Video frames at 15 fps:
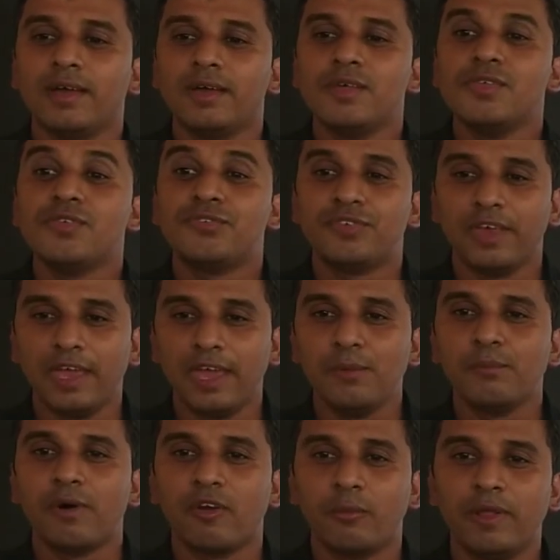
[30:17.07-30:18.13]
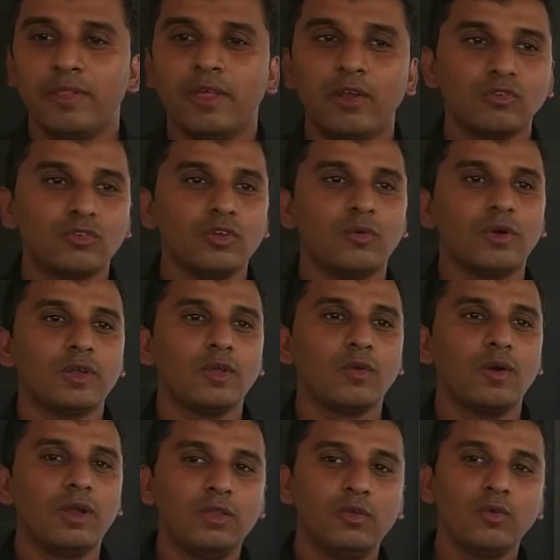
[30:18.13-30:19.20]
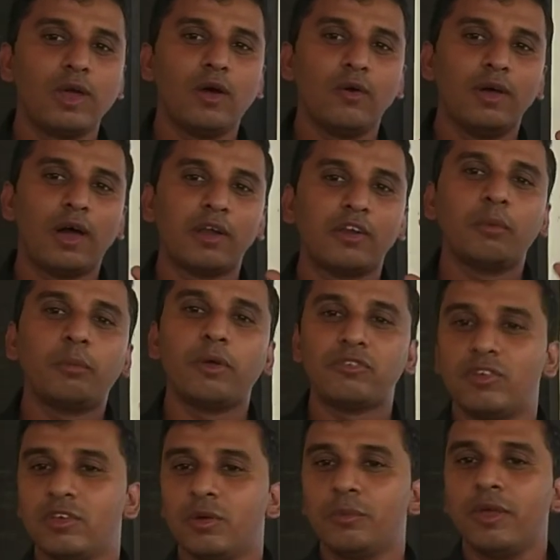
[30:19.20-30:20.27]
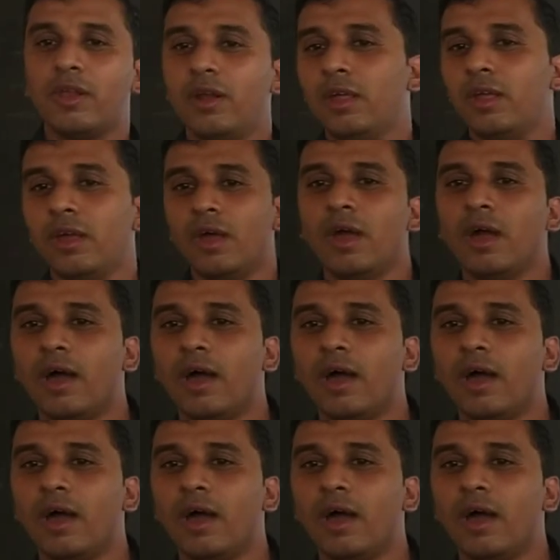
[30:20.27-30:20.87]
same for everybody. There is no what you call, you have 100% of dignity,